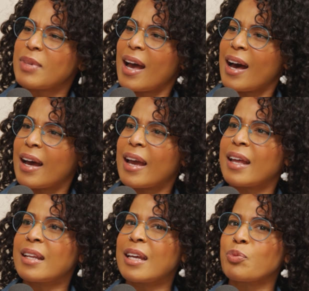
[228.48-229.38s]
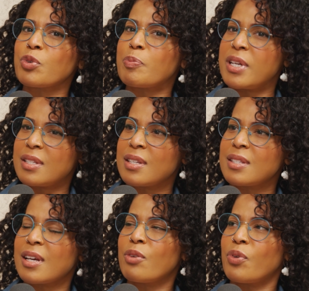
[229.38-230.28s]
yeah. And it repeats
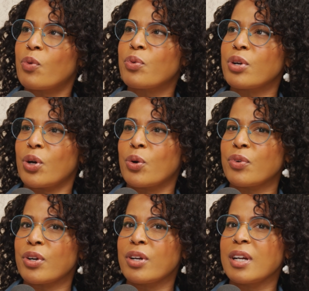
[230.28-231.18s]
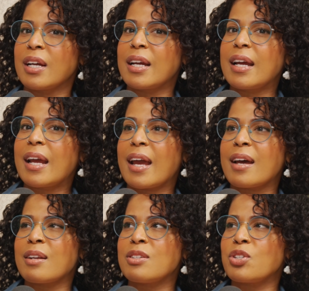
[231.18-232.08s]
itself over and over.
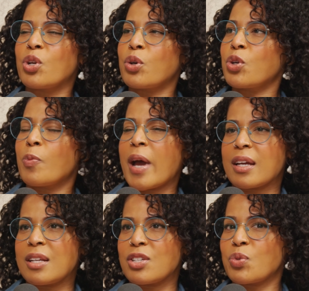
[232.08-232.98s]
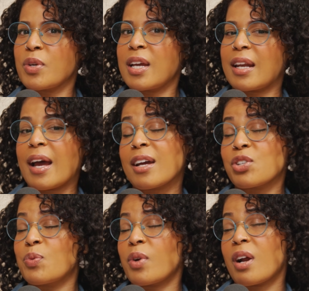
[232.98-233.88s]
And, you go back in history, and
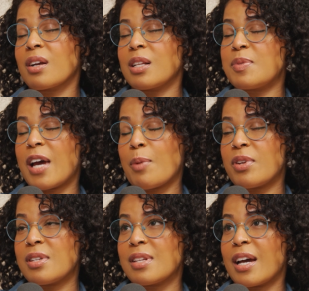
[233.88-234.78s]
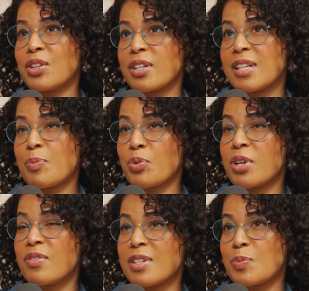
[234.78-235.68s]
actually when our eclipse happened, I looked at
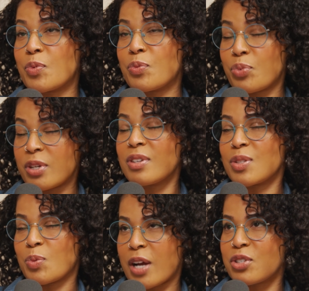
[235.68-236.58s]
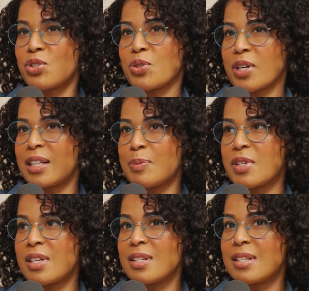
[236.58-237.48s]
previous Rochester
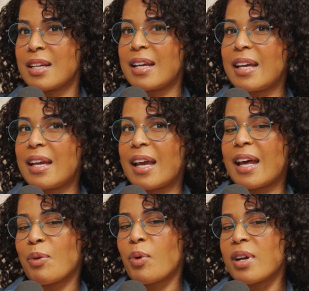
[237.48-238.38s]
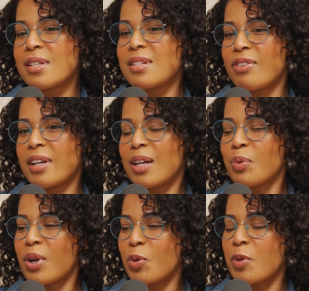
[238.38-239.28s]
eclipses, and I wanted to find out
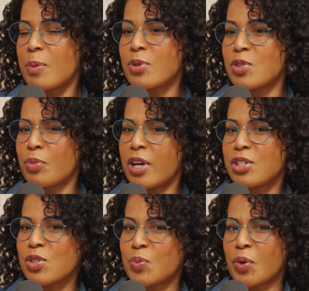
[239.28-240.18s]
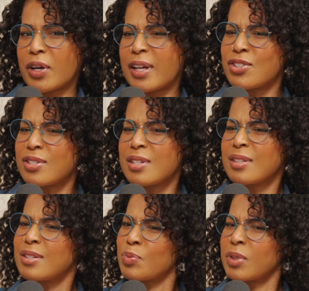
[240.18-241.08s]
what other people's impressions were. And I just think
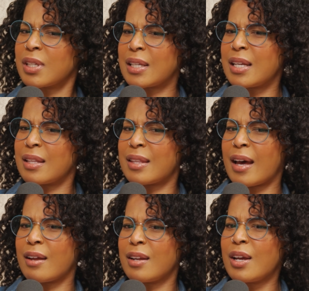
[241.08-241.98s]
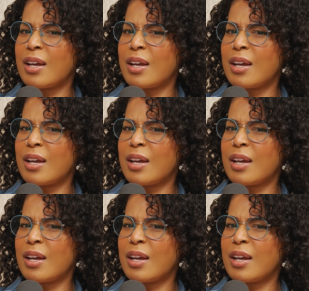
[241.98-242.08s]
that's really neat that